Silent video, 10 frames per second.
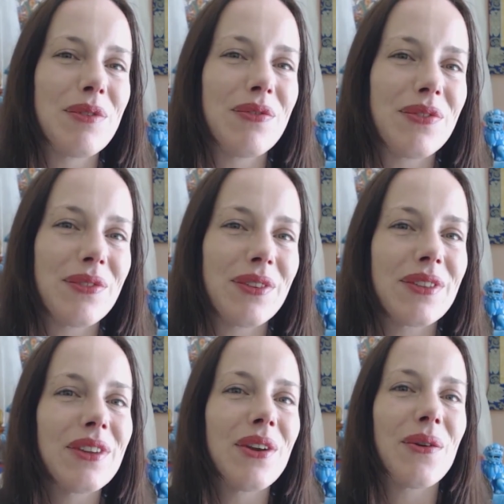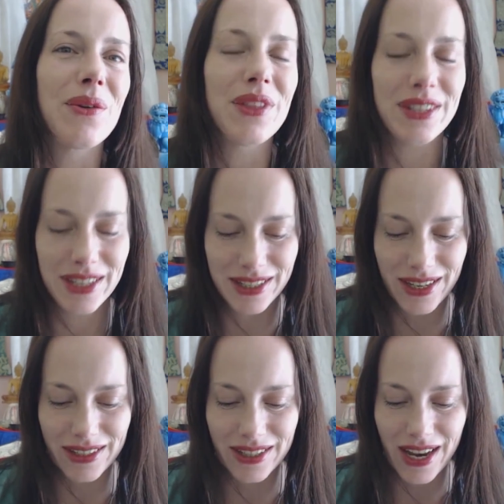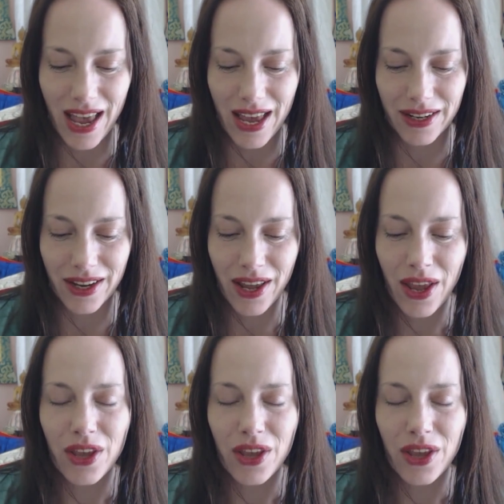of, all the details at hand.